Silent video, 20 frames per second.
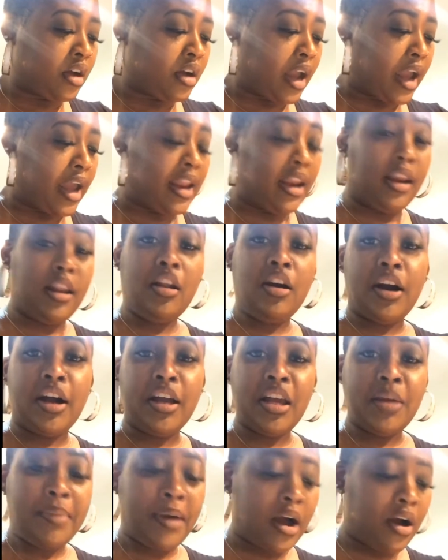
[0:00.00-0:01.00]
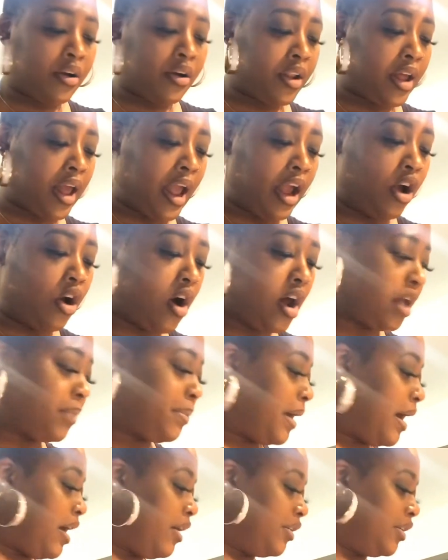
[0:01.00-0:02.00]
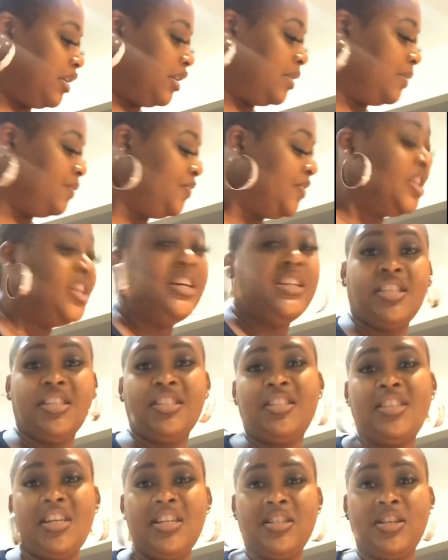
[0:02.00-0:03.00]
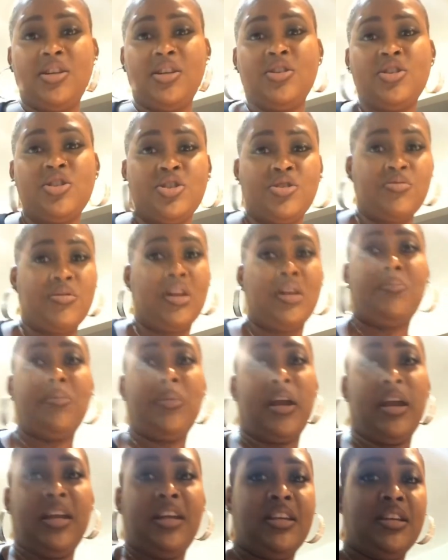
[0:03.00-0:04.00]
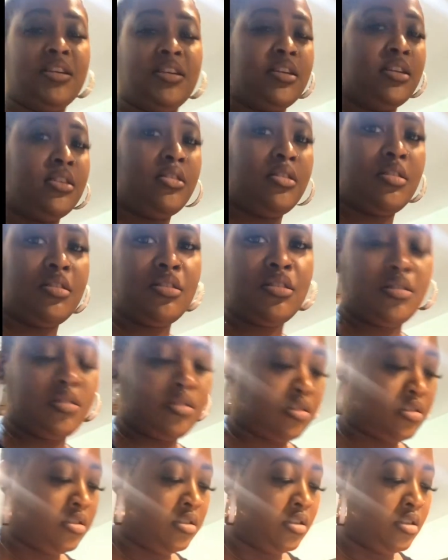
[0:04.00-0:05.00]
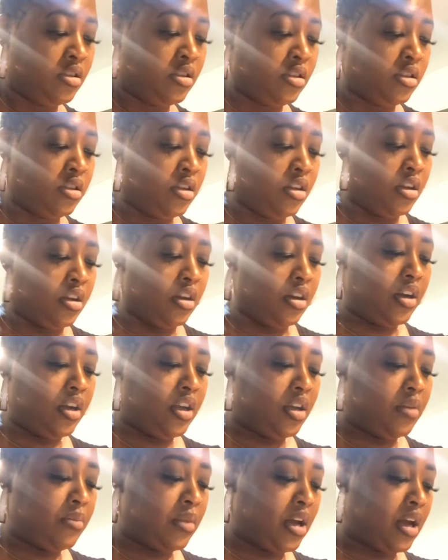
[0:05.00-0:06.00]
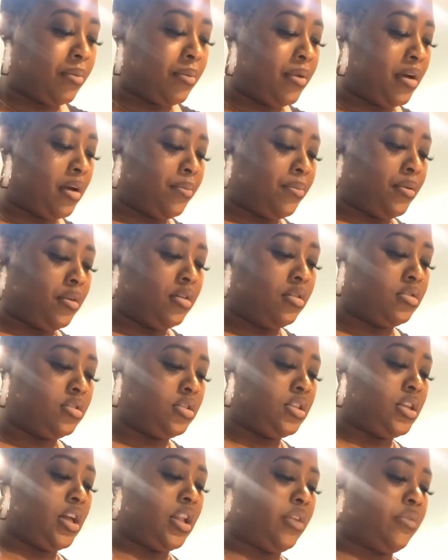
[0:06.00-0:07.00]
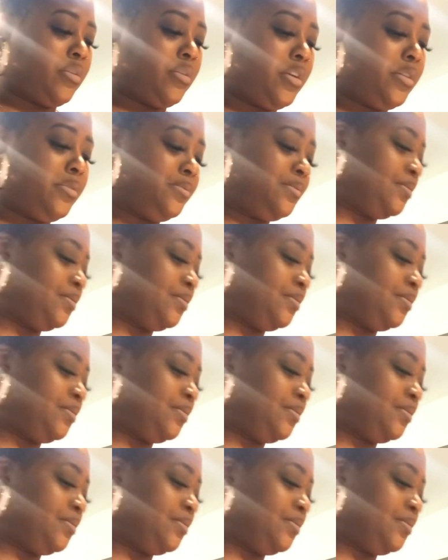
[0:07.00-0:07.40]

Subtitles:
and a little onion powder and garlic powder to season your shrimp and your onion, bell pepper, celery.